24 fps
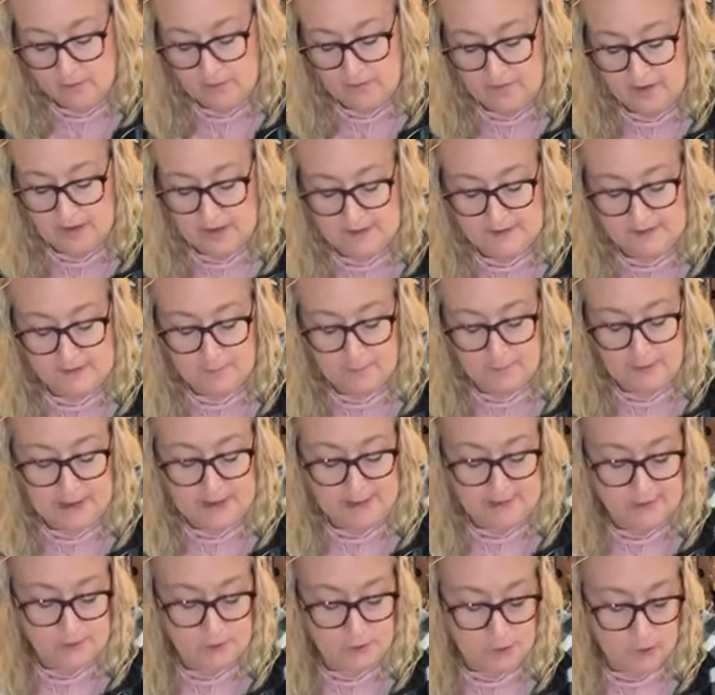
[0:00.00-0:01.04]
We've had some
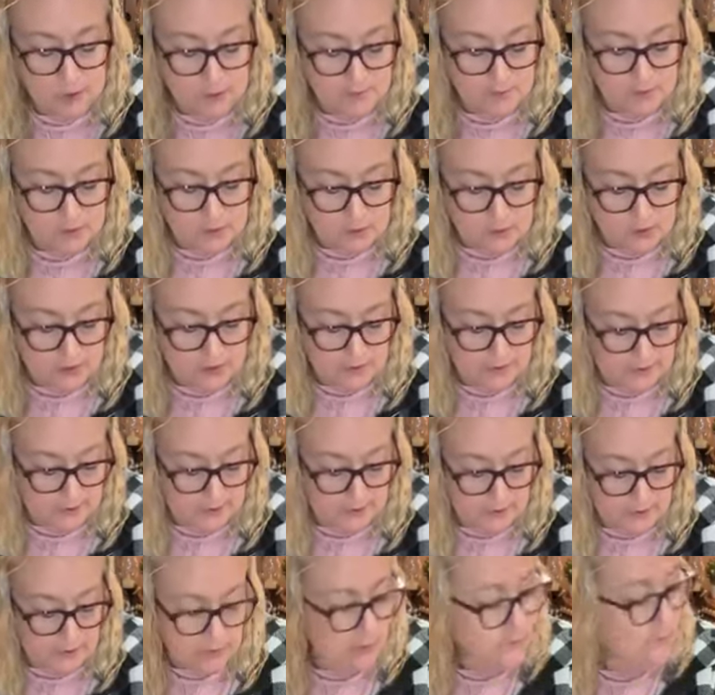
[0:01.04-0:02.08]
bad storms roll
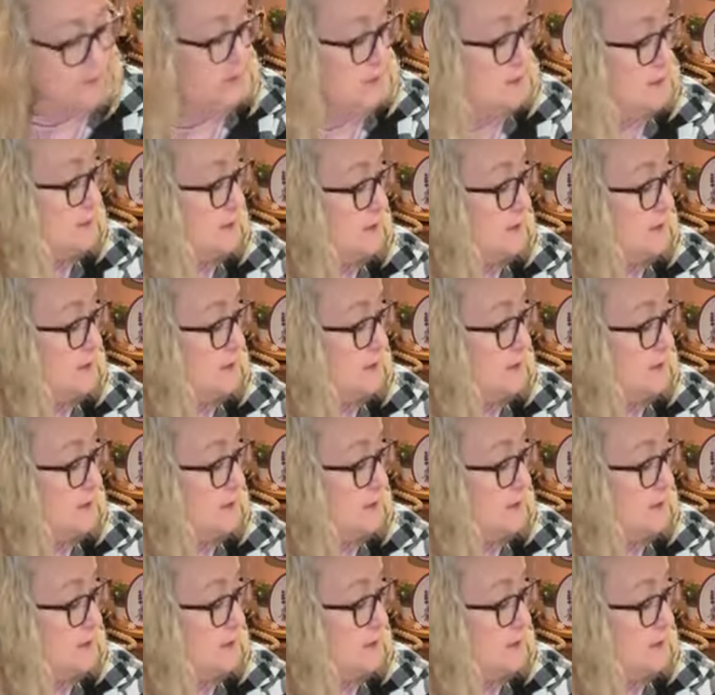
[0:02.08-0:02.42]
through,